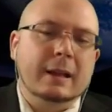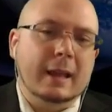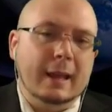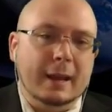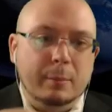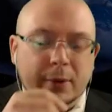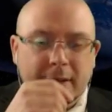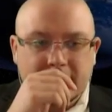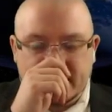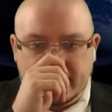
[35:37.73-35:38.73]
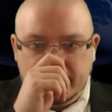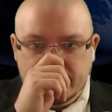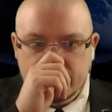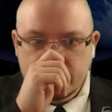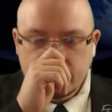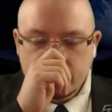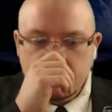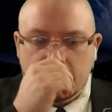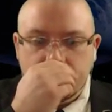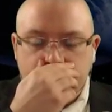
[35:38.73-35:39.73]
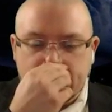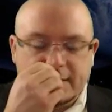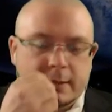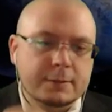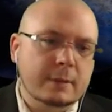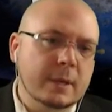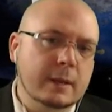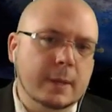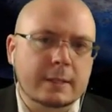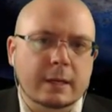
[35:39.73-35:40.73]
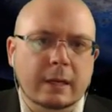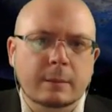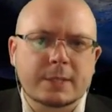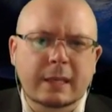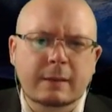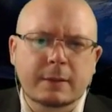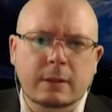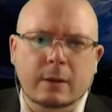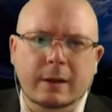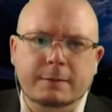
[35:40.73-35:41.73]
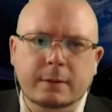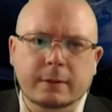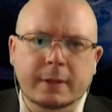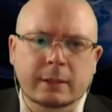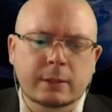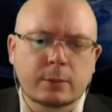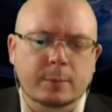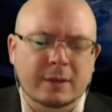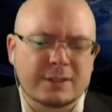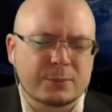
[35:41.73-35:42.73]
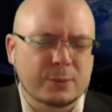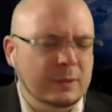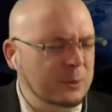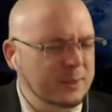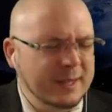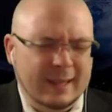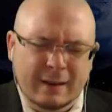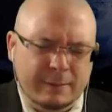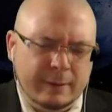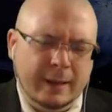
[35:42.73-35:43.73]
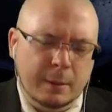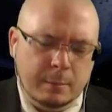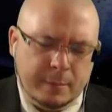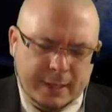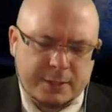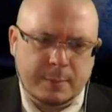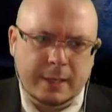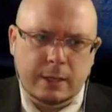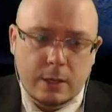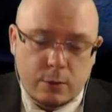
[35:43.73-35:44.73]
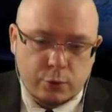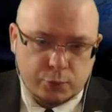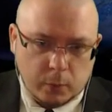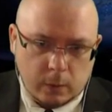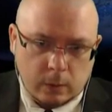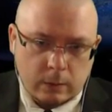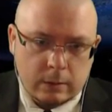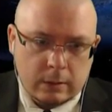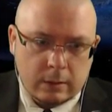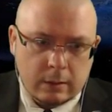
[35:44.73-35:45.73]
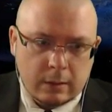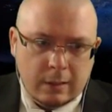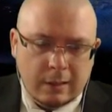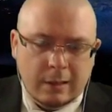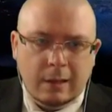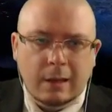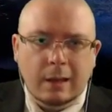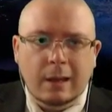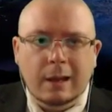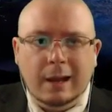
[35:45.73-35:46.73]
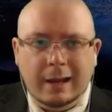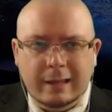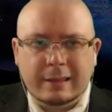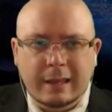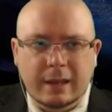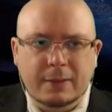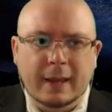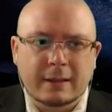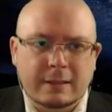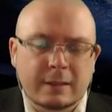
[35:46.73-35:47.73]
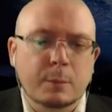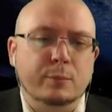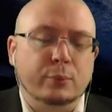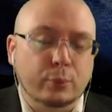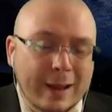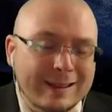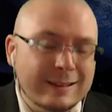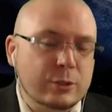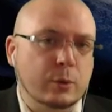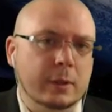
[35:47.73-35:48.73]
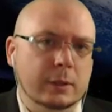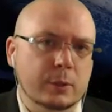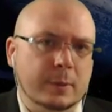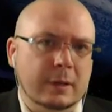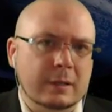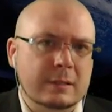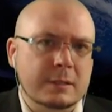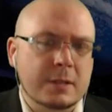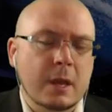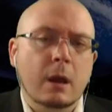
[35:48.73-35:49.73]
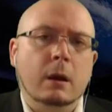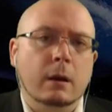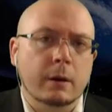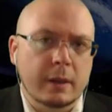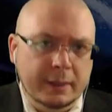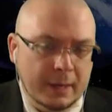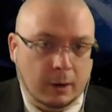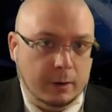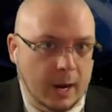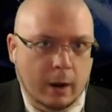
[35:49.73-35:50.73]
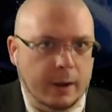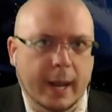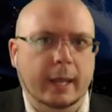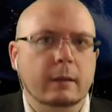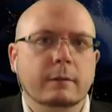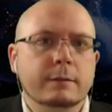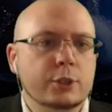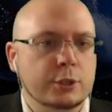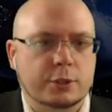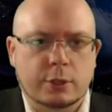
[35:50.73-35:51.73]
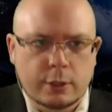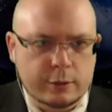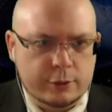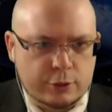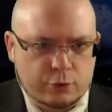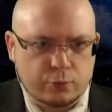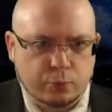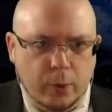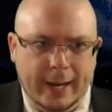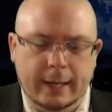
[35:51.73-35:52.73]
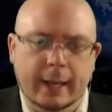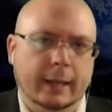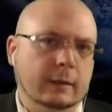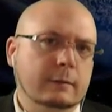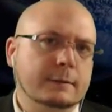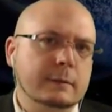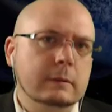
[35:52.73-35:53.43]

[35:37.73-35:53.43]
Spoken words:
And I bring this up because, as I've said many, many times, even though I feel that loot boxes will only ever at best be neutral, I think that predatory loot boxes are negative, just straight negative.